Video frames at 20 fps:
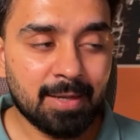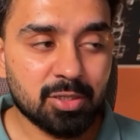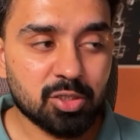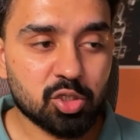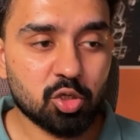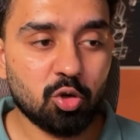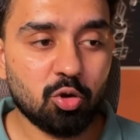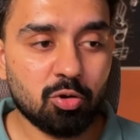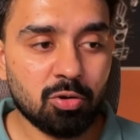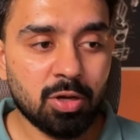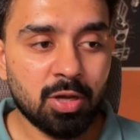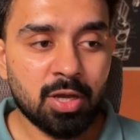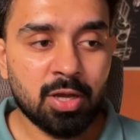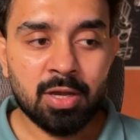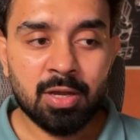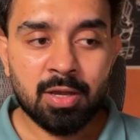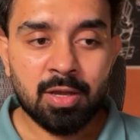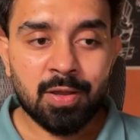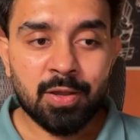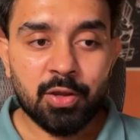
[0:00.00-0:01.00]
So
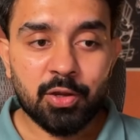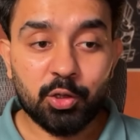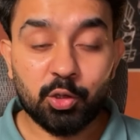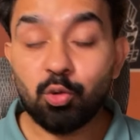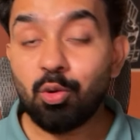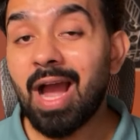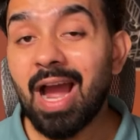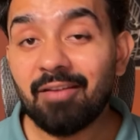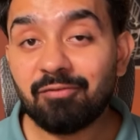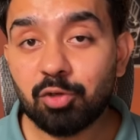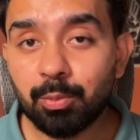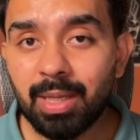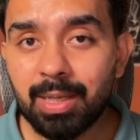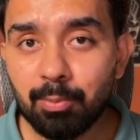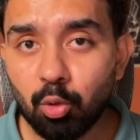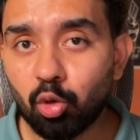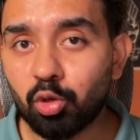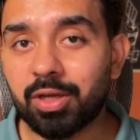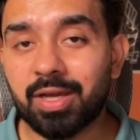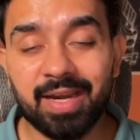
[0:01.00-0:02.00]
you have to be
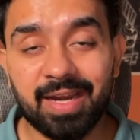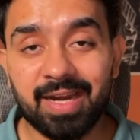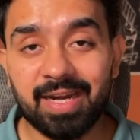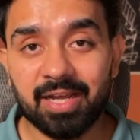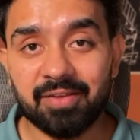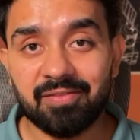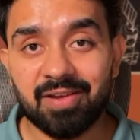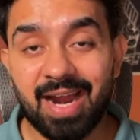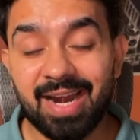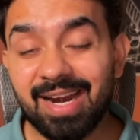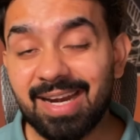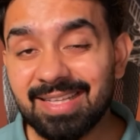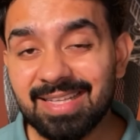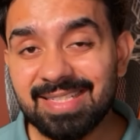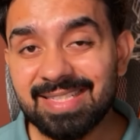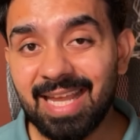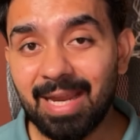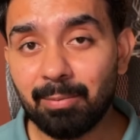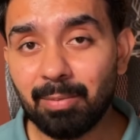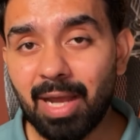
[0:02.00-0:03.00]
more creative. And at the
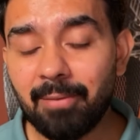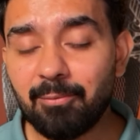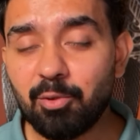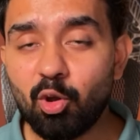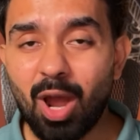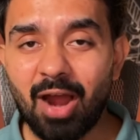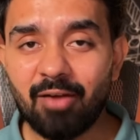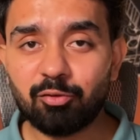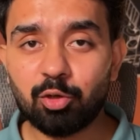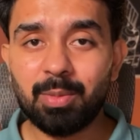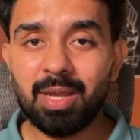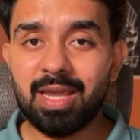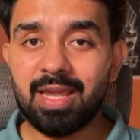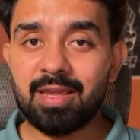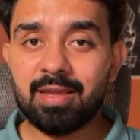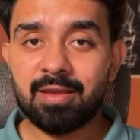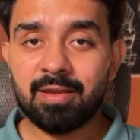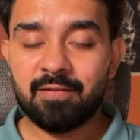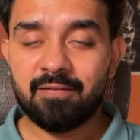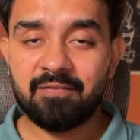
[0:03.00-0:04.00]
same time, you have to
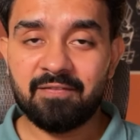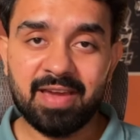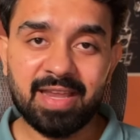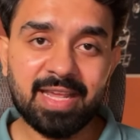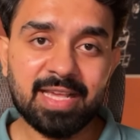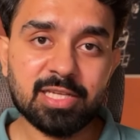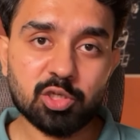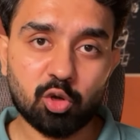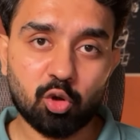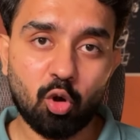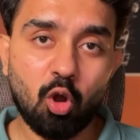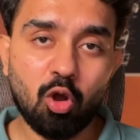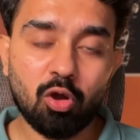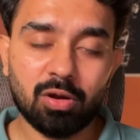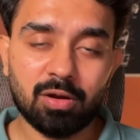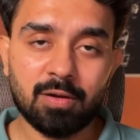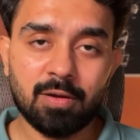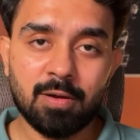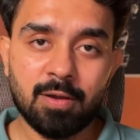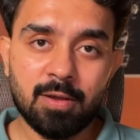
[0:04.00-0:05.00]
be very
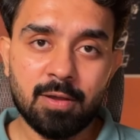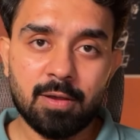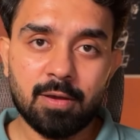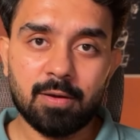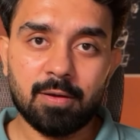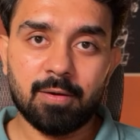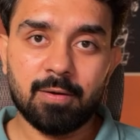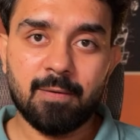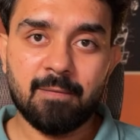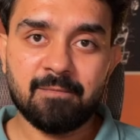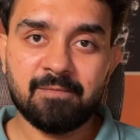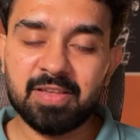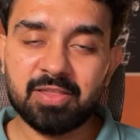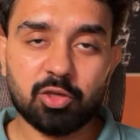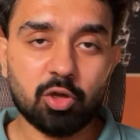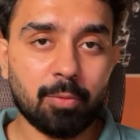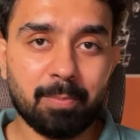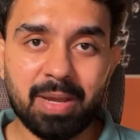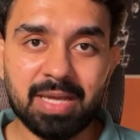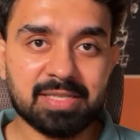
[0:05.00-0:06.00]
strong
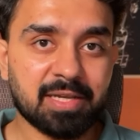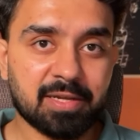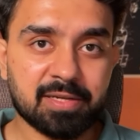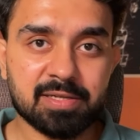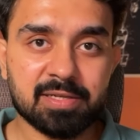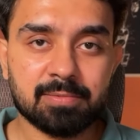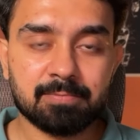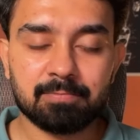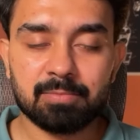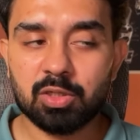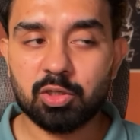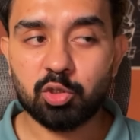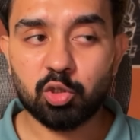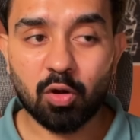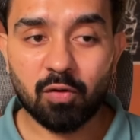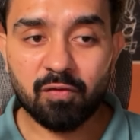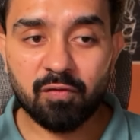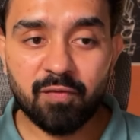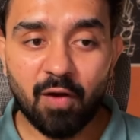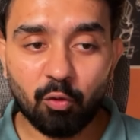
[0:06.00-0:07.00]
with your basics.
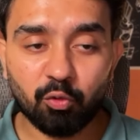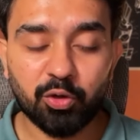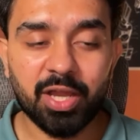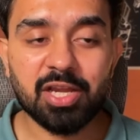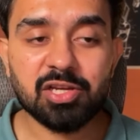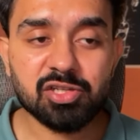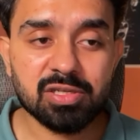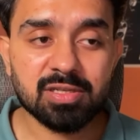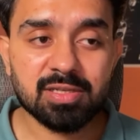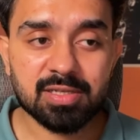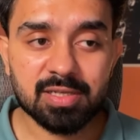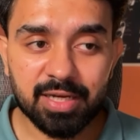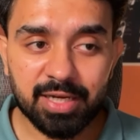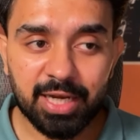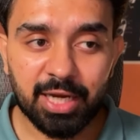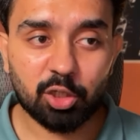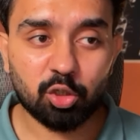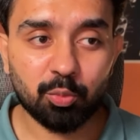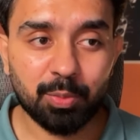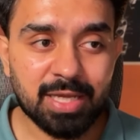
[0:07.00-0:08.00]
Your foundations
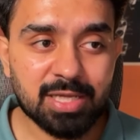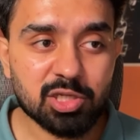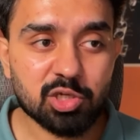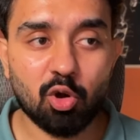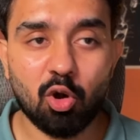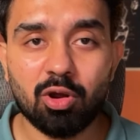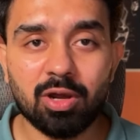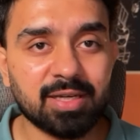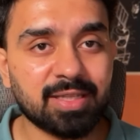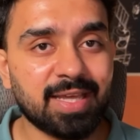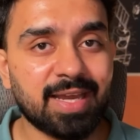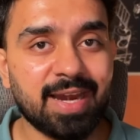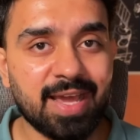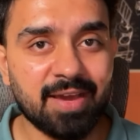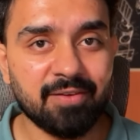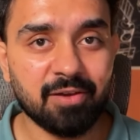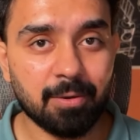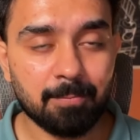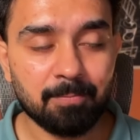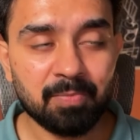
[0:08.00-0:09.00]
need to be stronger than
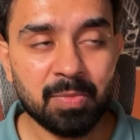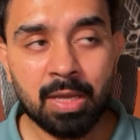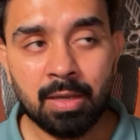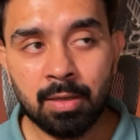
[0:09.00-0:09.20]
ever.